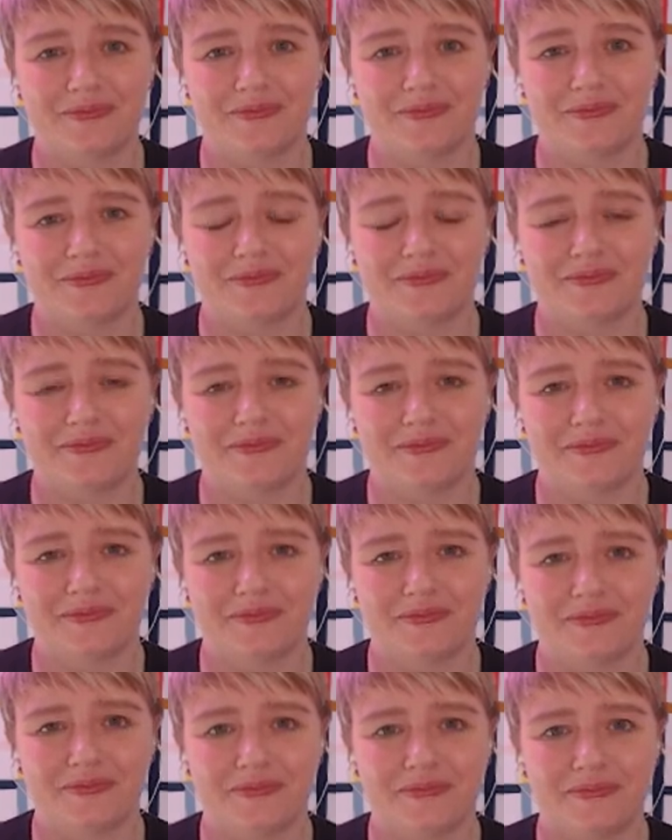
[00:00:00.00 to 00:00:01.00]

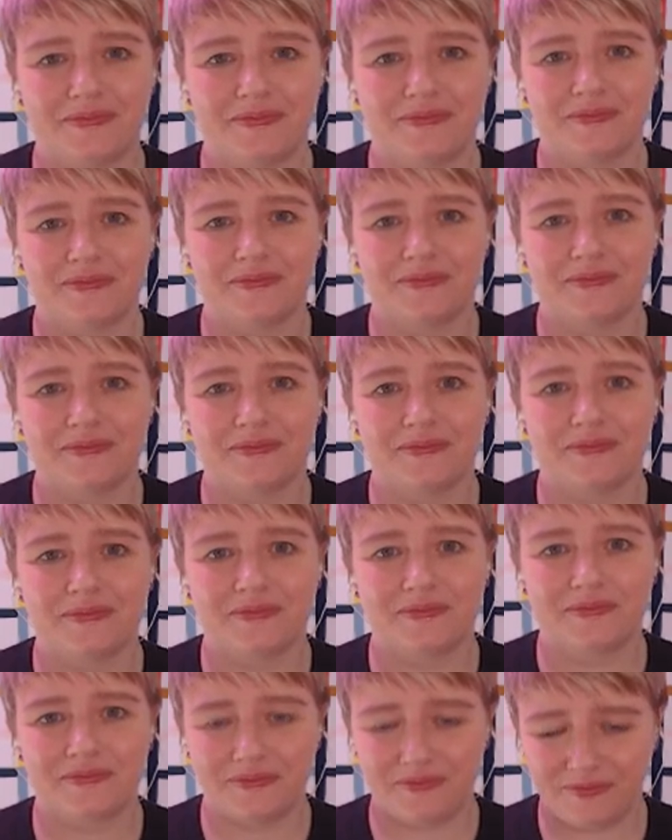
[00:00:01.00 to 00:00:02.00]
This person isn't speaking.